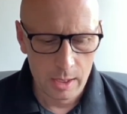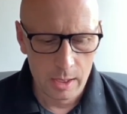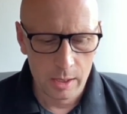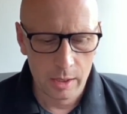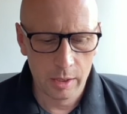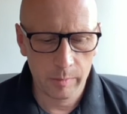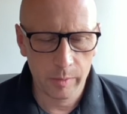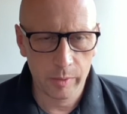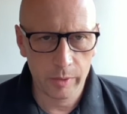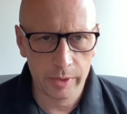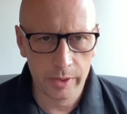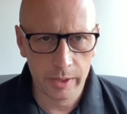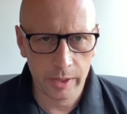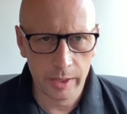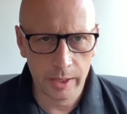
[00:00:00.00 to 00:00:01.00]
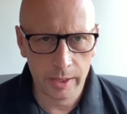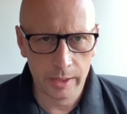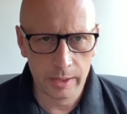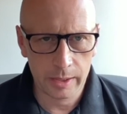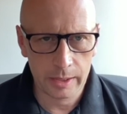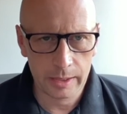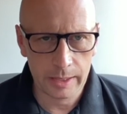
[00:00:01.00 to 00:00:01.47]
Community
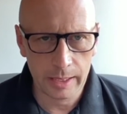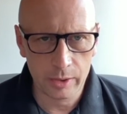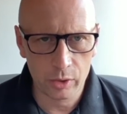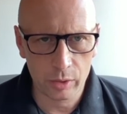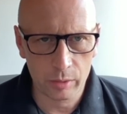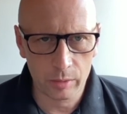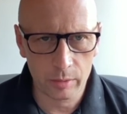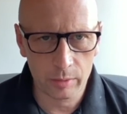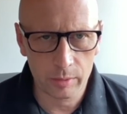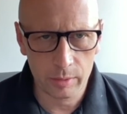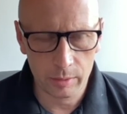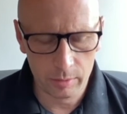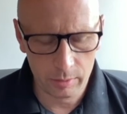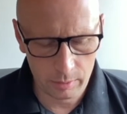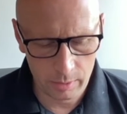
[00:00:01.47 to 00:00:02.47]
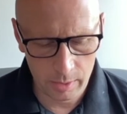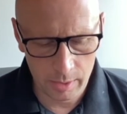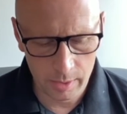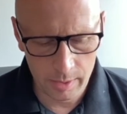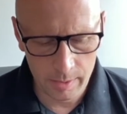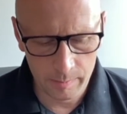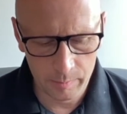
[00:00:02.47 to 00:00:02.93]
and Essentials
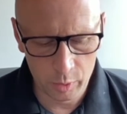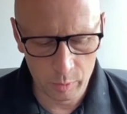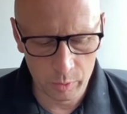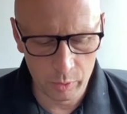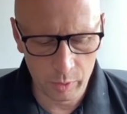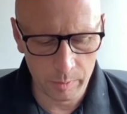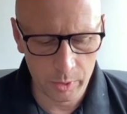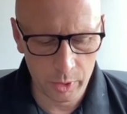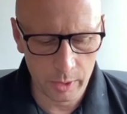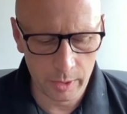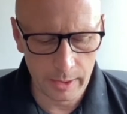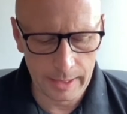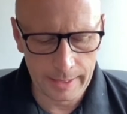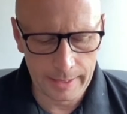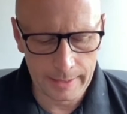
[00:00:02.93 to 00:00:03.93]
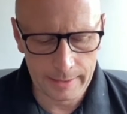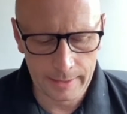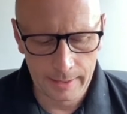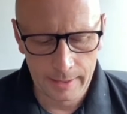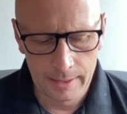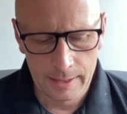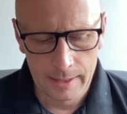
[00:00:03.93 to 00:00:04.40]
subscription is
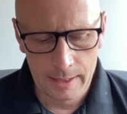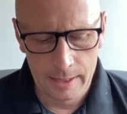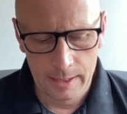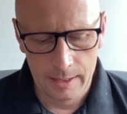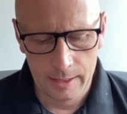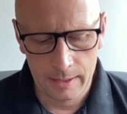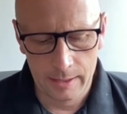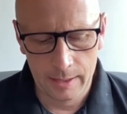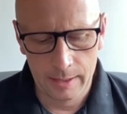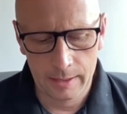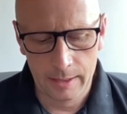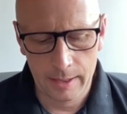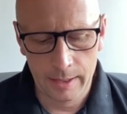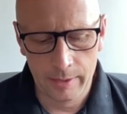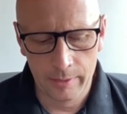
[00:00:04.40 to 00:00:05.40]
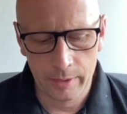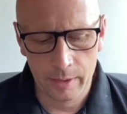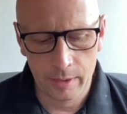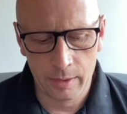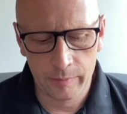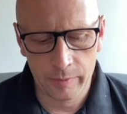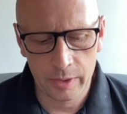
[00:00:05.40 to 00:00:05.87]
this area
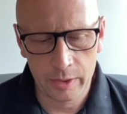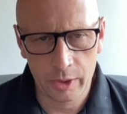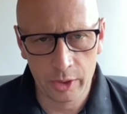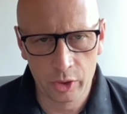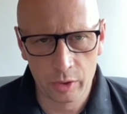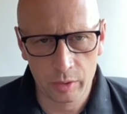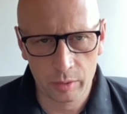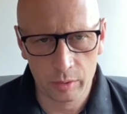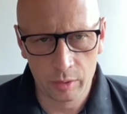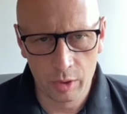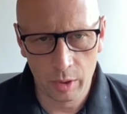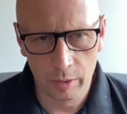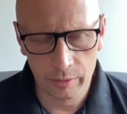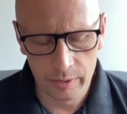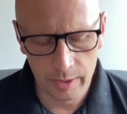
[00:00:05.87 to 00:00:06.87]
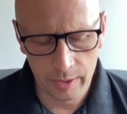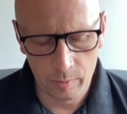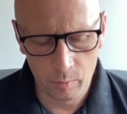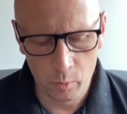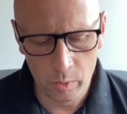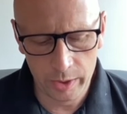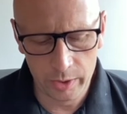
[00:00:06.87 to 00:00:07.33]
of additional content,
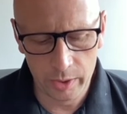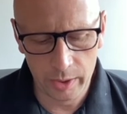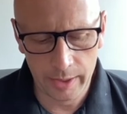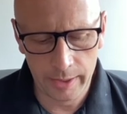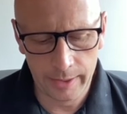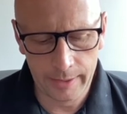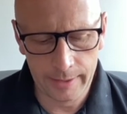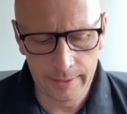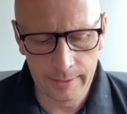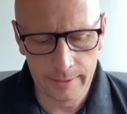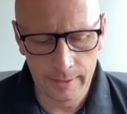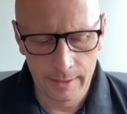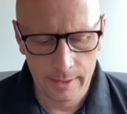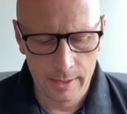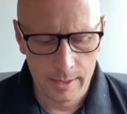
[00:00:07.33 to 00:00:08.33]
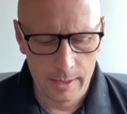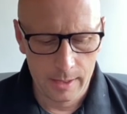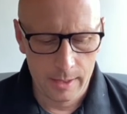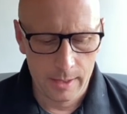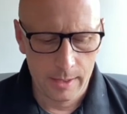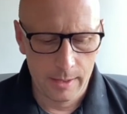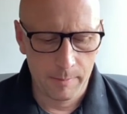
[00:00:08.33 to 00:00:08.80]
which is
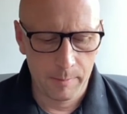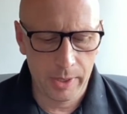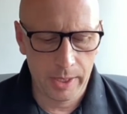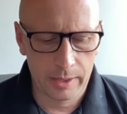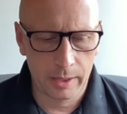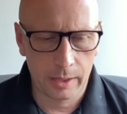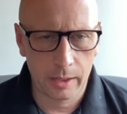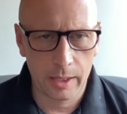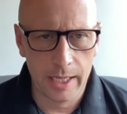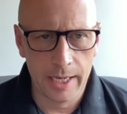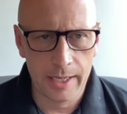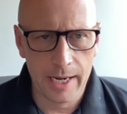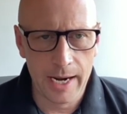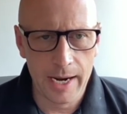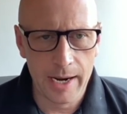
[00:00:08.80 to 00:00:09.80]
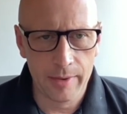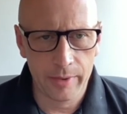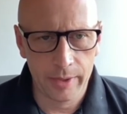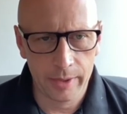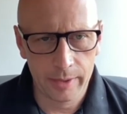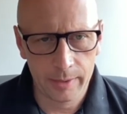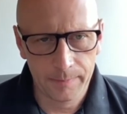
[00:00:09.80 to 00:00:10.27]
basically an
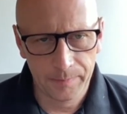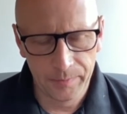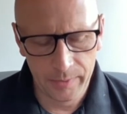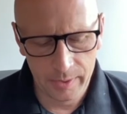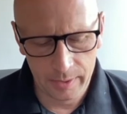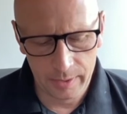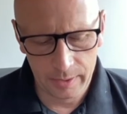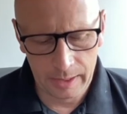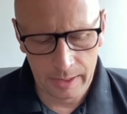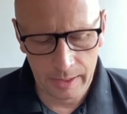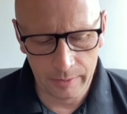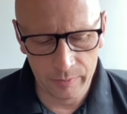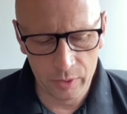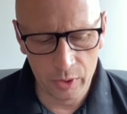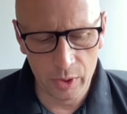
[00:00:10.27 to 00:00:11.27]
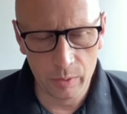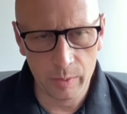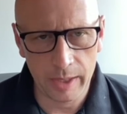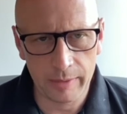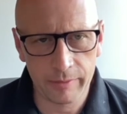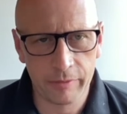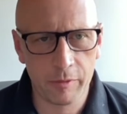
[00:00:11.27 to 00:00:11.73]
area that gives you
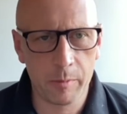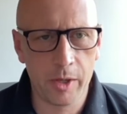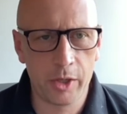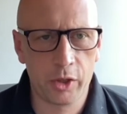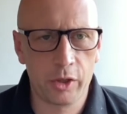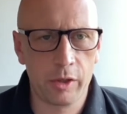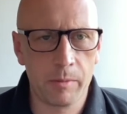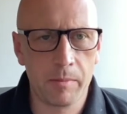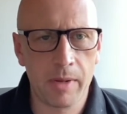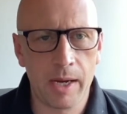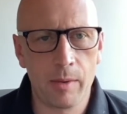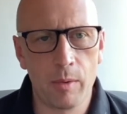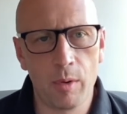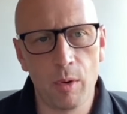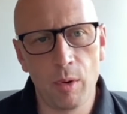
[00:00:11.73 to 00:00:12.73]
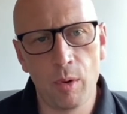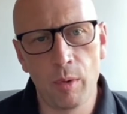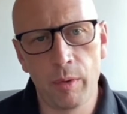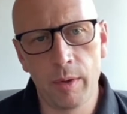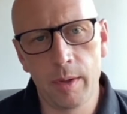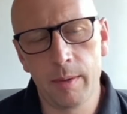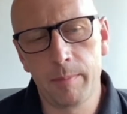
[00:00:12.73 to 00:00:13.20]
information about
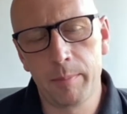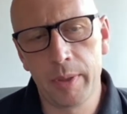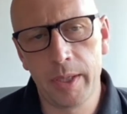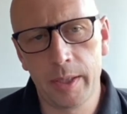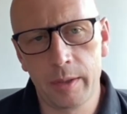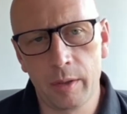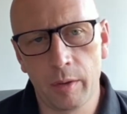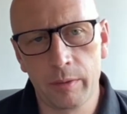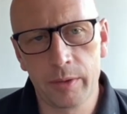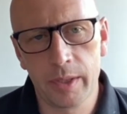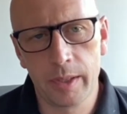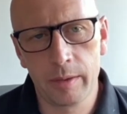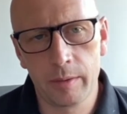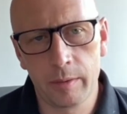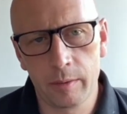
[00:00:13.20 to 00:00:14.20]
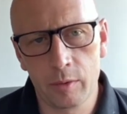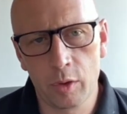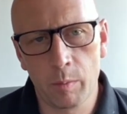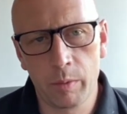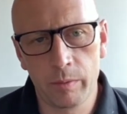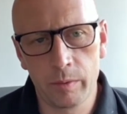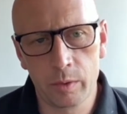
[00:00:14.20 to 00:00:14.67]
other paid content on
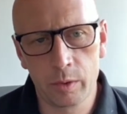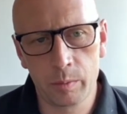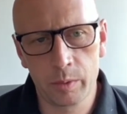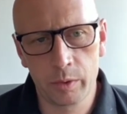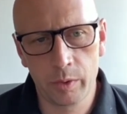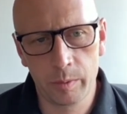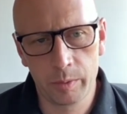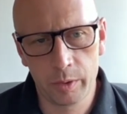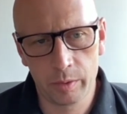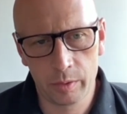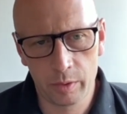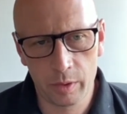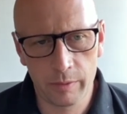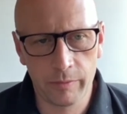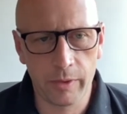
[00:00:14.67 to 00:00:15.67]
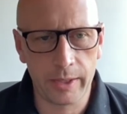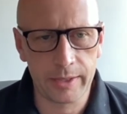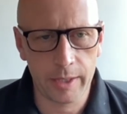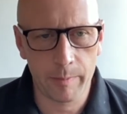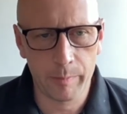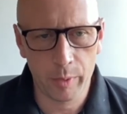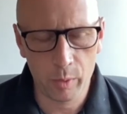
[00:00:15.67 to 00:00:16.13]
top of the subscription. So for
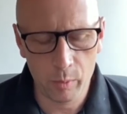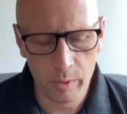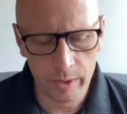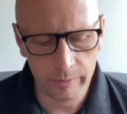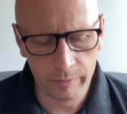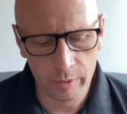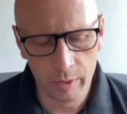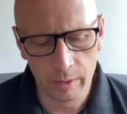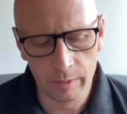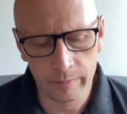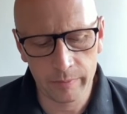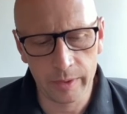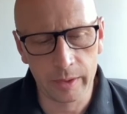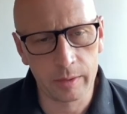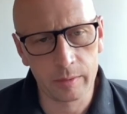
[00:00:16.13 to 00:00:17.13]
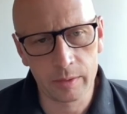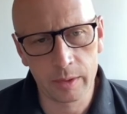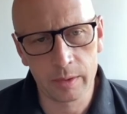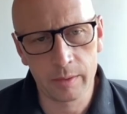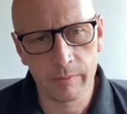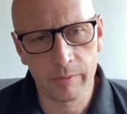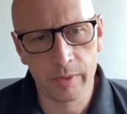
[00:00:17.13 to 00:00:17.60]
example, we have got the Vehicle
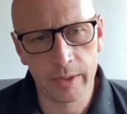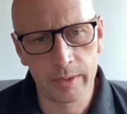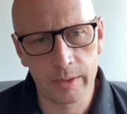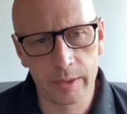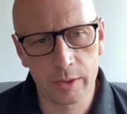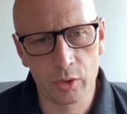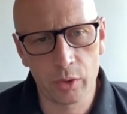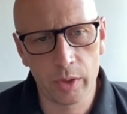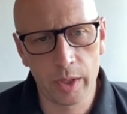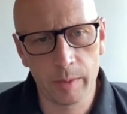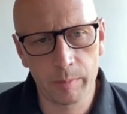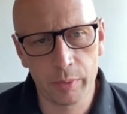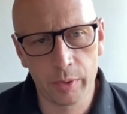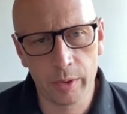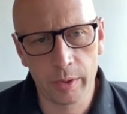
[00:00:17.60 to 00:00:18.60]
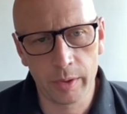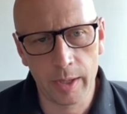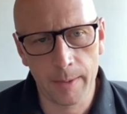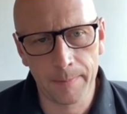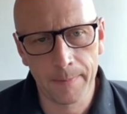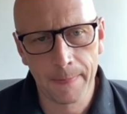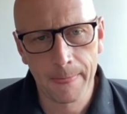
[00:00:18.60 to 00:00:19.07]
System Forensics training
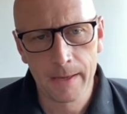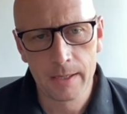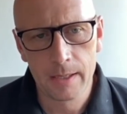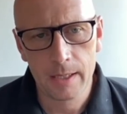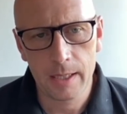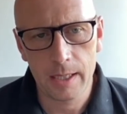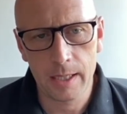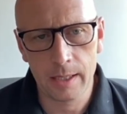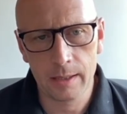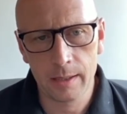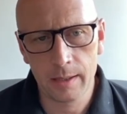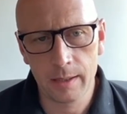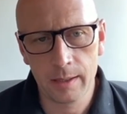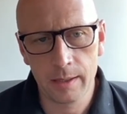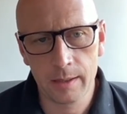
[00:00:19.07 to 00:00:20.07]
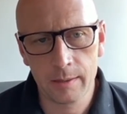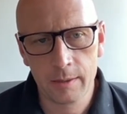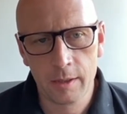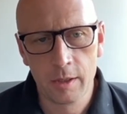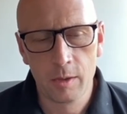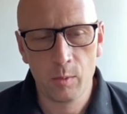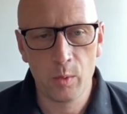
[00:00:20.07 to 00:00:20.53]
program. In here,
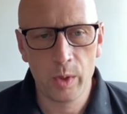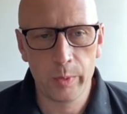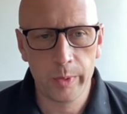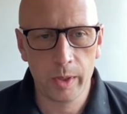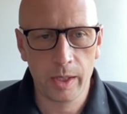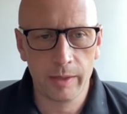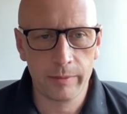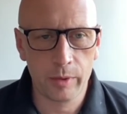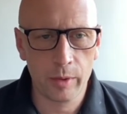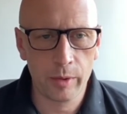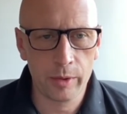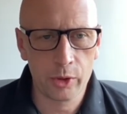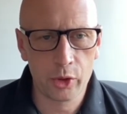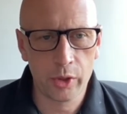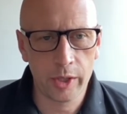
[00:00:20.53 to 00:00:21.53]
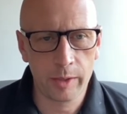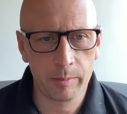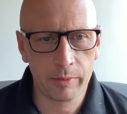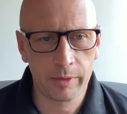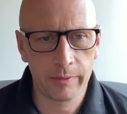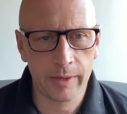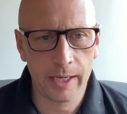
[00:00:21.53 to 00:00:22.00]
we will have other training
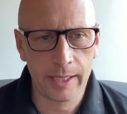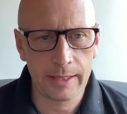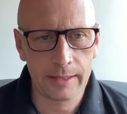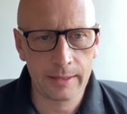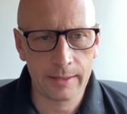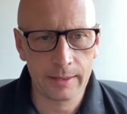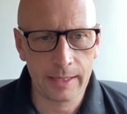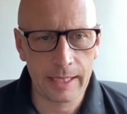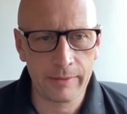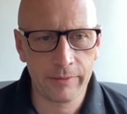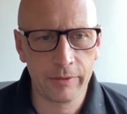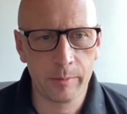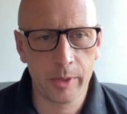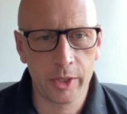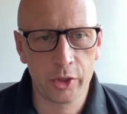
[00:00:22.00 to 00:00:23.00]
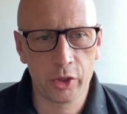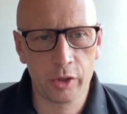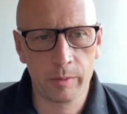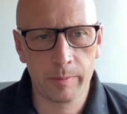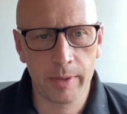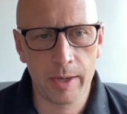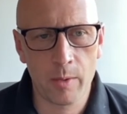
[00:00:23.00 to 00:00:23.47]
providers, information
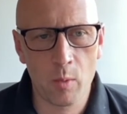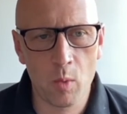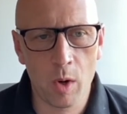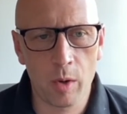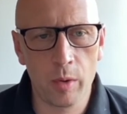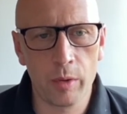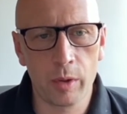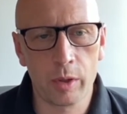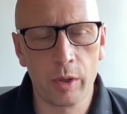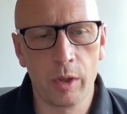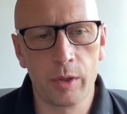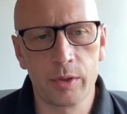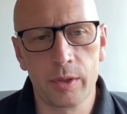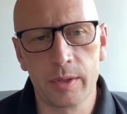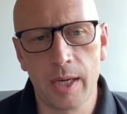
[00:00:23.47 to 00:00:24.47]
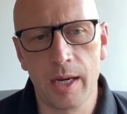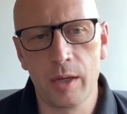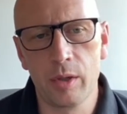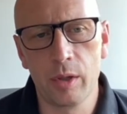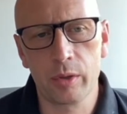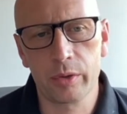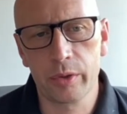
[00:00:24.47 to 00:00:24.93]
about what other courses are
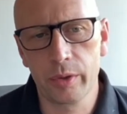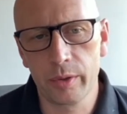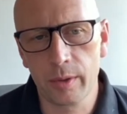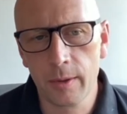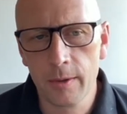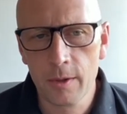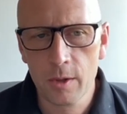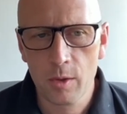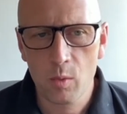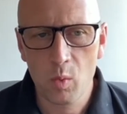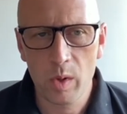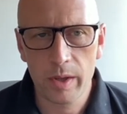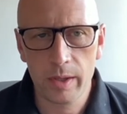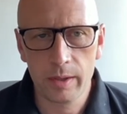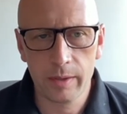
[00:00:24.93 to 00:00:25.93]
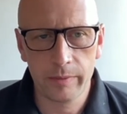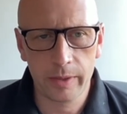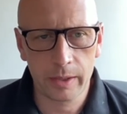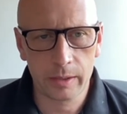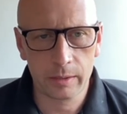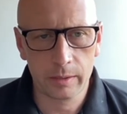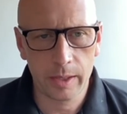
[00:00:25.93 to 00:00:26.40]
hosted within the
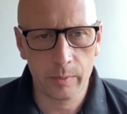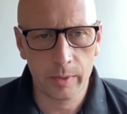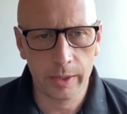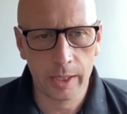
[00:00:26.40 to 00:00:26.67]
Vehicle Network